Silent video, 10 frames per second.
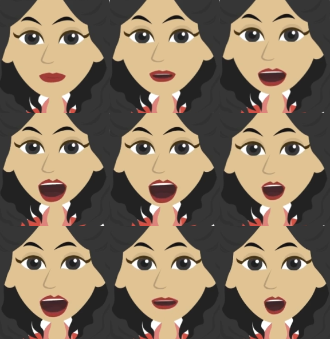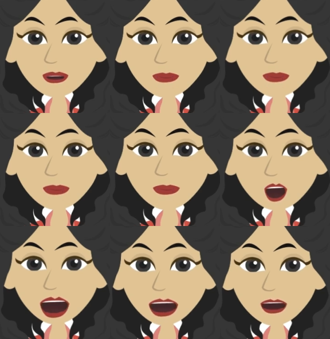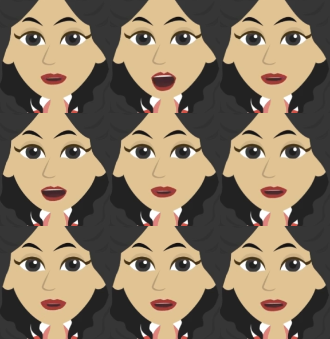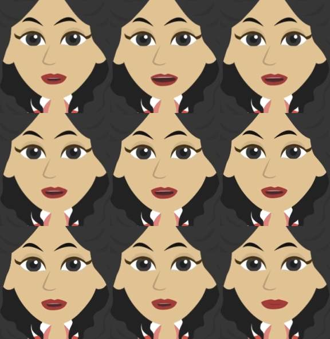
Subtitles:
Even the people, we are also part of the coastal environment.